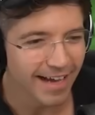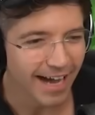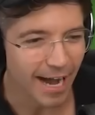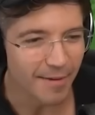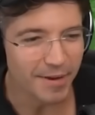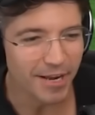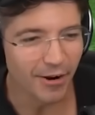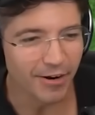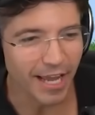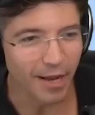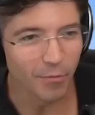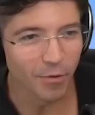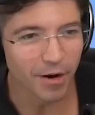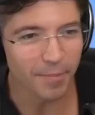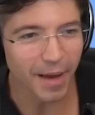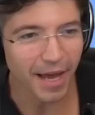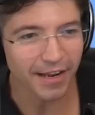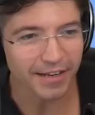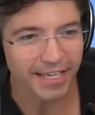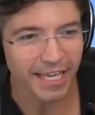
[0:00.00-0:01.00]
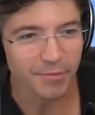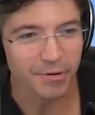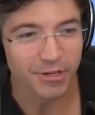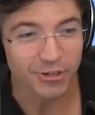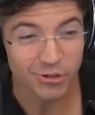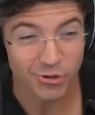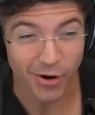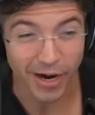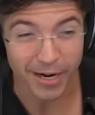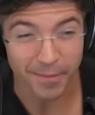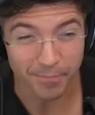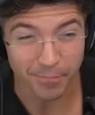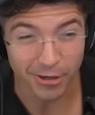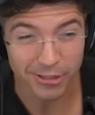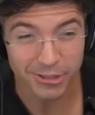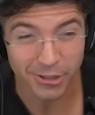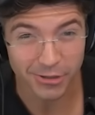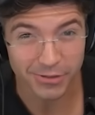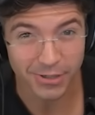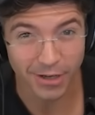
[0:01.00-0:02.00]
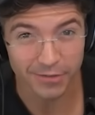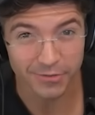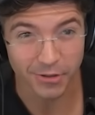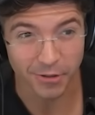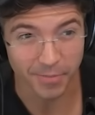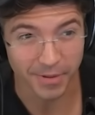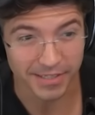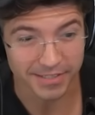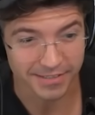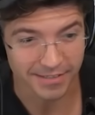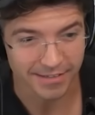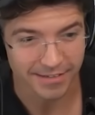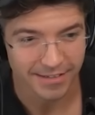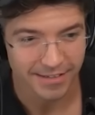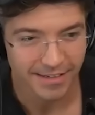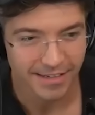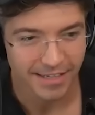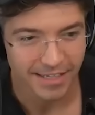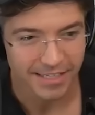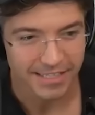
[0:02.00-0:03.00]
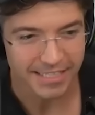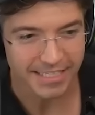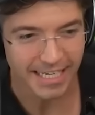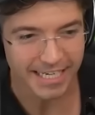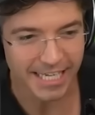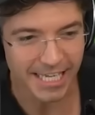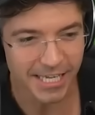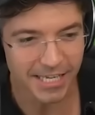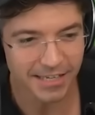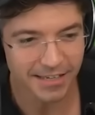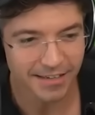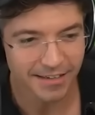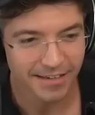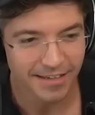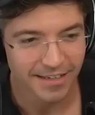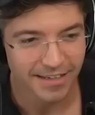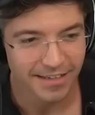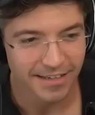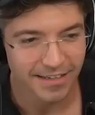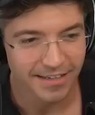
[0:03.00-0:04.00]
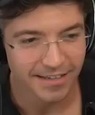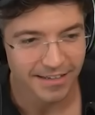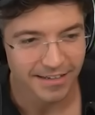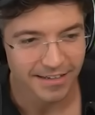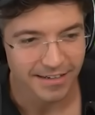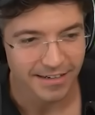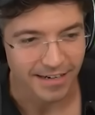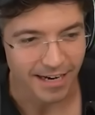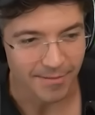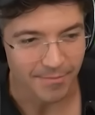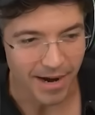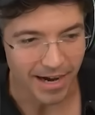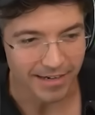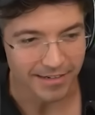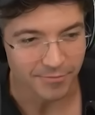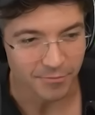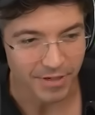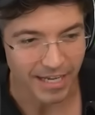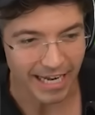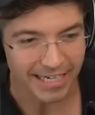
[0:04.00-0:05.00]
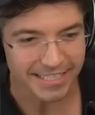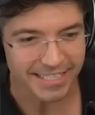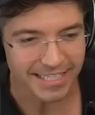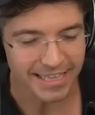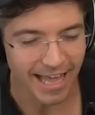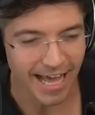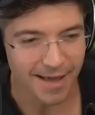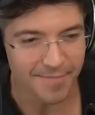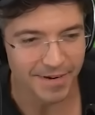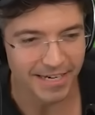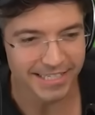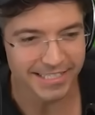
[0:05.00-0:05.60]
I mean, okay, what about, can we try to push ourselves with a piston? Sticky? Come on. We got slime and a